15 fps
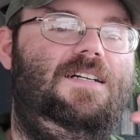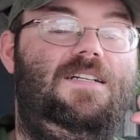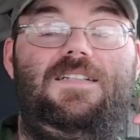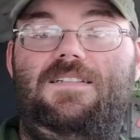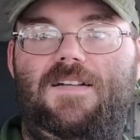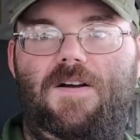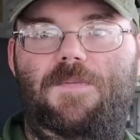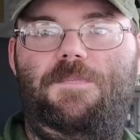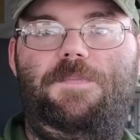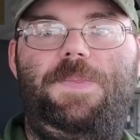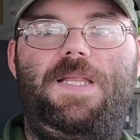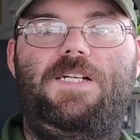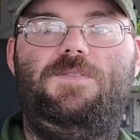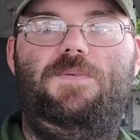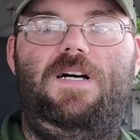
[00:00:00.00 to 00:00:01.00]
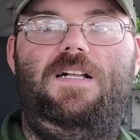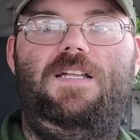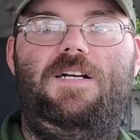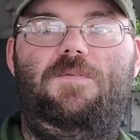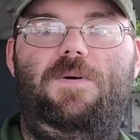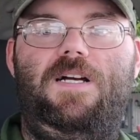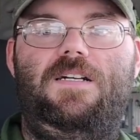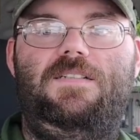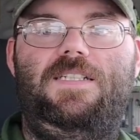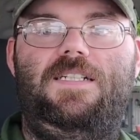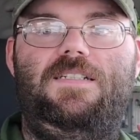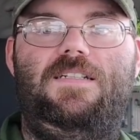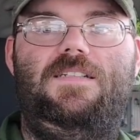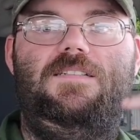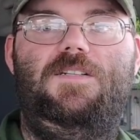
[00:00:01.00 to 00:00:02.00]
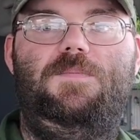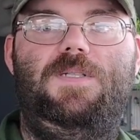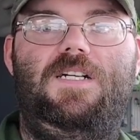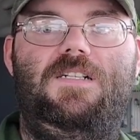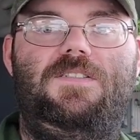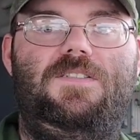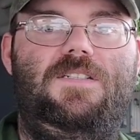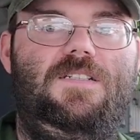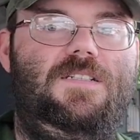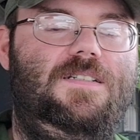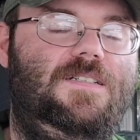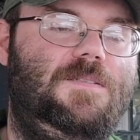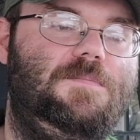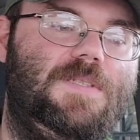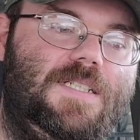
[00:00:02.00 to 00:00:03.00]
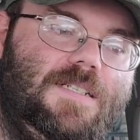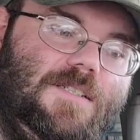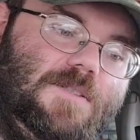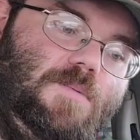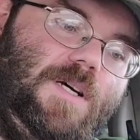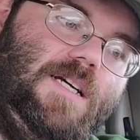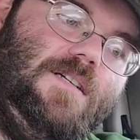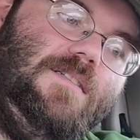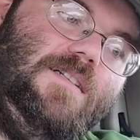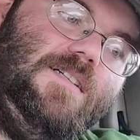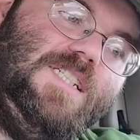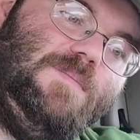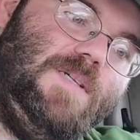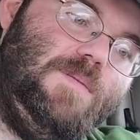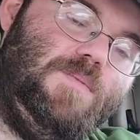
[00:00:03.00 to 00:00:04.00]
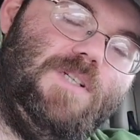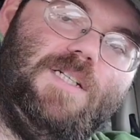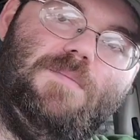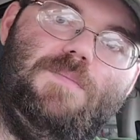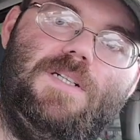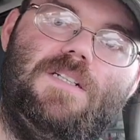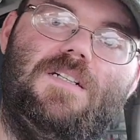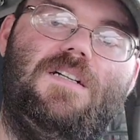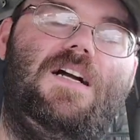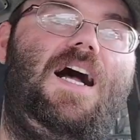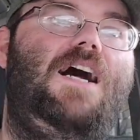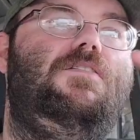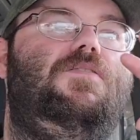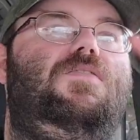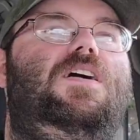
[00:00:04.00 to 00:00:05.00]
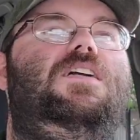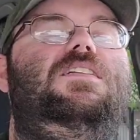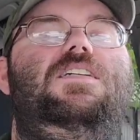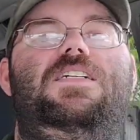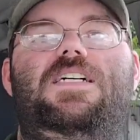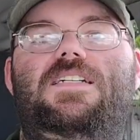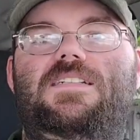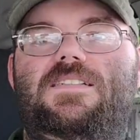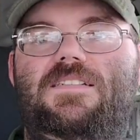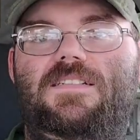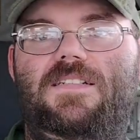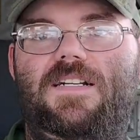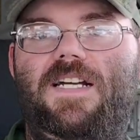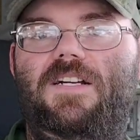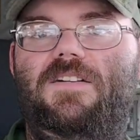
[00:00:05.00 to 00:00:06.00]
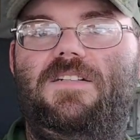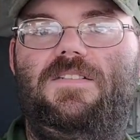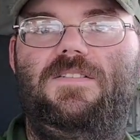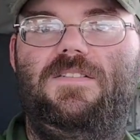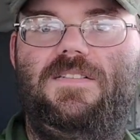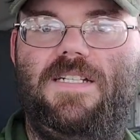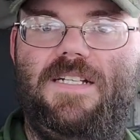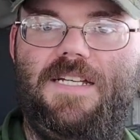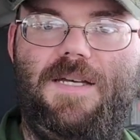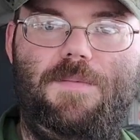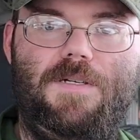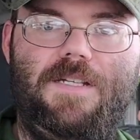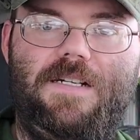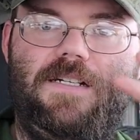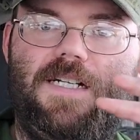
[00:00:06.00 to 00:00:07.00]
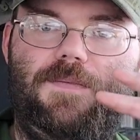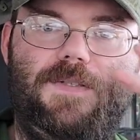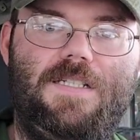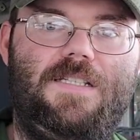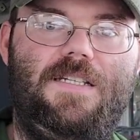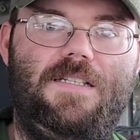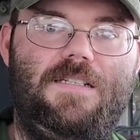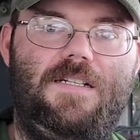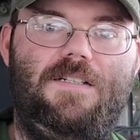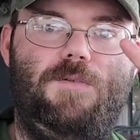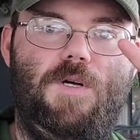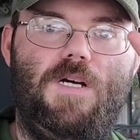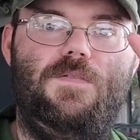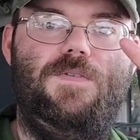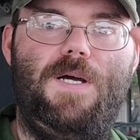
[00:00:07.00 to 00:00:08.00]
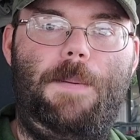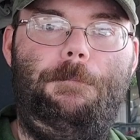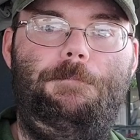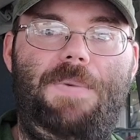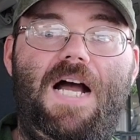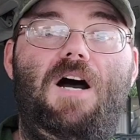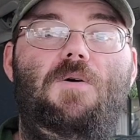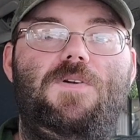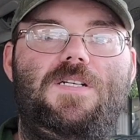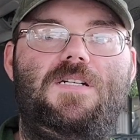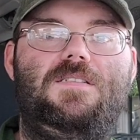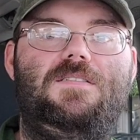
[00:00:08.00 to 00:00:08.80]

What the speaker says: So, that's why I like White Glint so much, because White Glint is my bread and butter. I finally got to see a character that emulated everything that I loved about